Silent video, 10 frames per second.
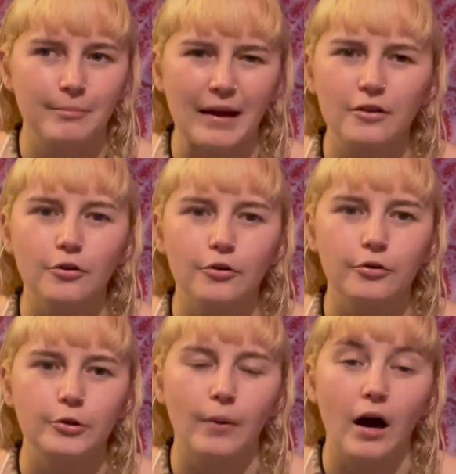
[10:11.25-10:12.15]
make you who
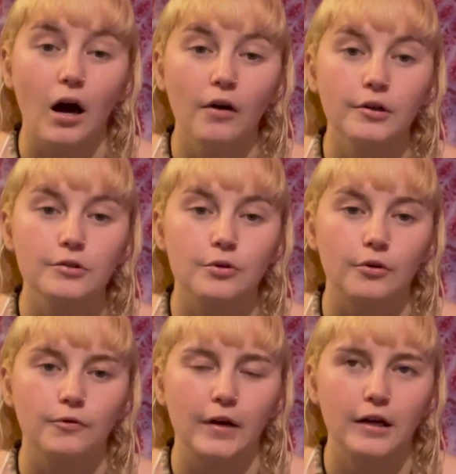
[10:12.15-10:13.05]
you are, and sort
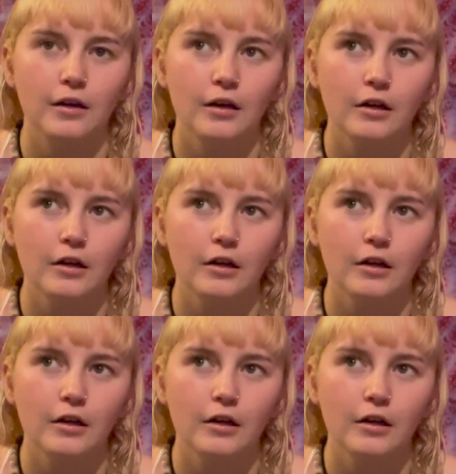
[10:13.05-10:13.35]
of like